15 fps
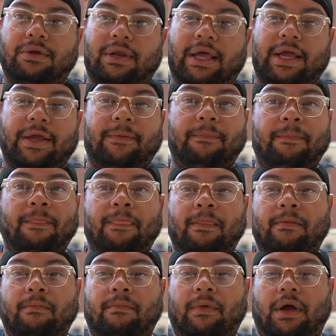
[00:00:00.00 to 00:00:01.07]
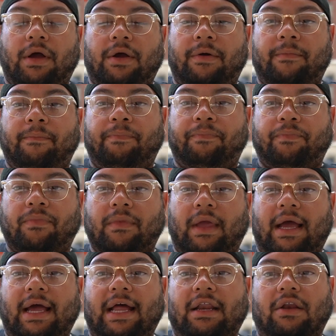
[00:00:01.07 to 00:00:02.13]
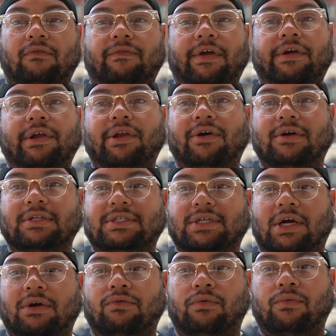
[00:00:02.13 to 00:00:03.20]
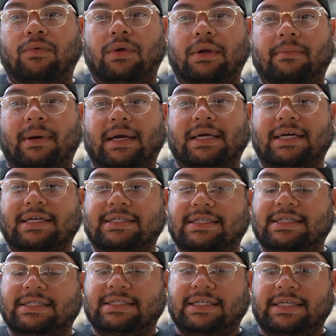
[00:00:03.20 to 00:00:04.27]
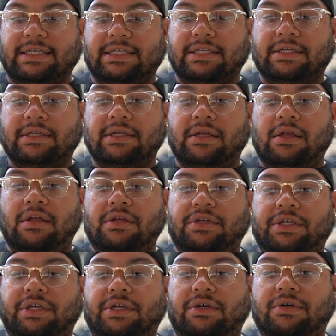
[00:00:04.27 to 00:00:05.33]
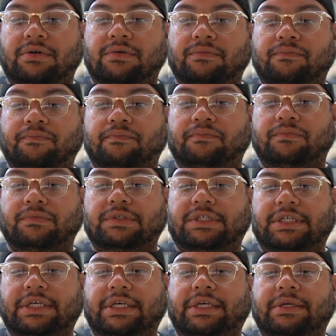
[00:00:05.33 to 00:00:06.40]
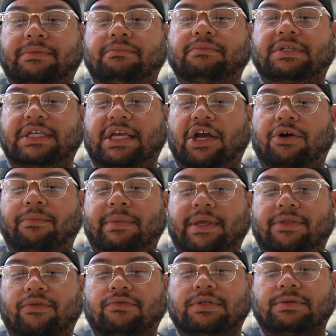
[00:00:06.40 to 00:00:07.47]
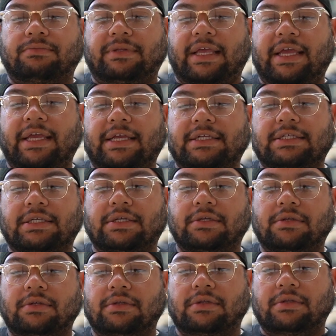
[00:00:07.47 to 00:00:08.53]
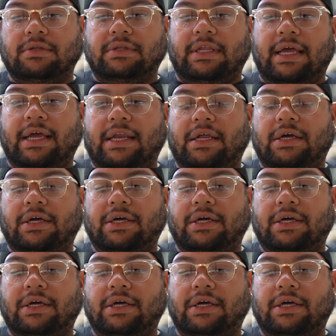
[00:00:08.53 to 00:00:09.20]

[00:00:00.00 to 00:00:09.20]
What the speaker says: Like, um, I had a very long talk with one of my cousins, and you know, she helped me through some things that